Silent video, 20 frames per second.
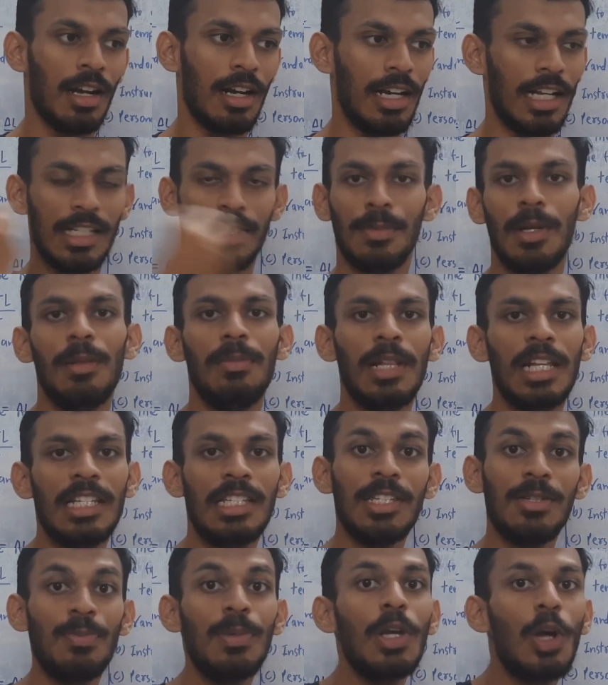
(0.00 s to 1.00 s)
decimal
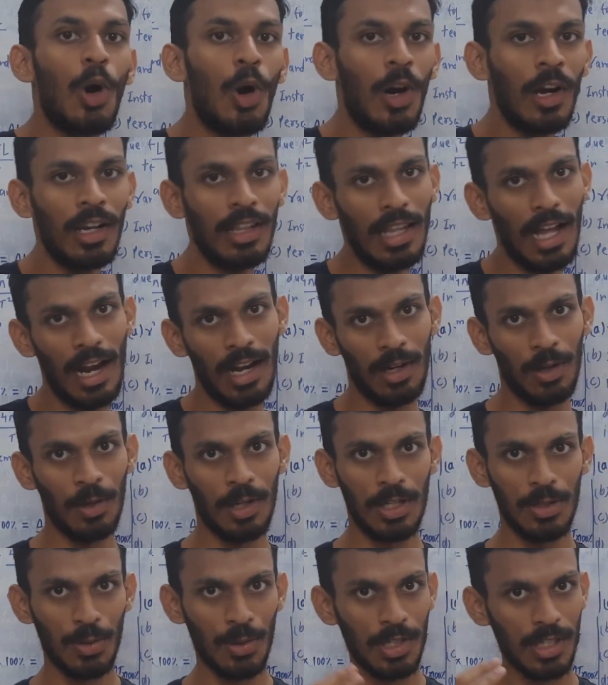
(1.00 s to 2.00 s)
places beyond that
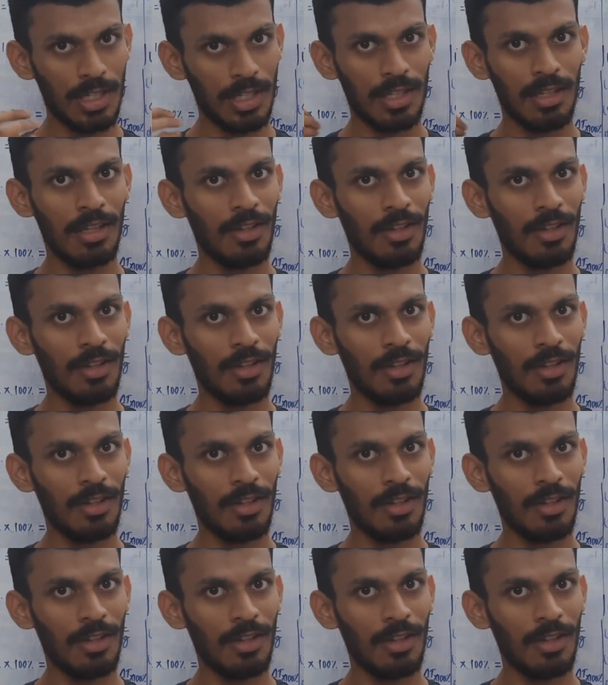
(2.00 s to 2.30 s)
okay so it's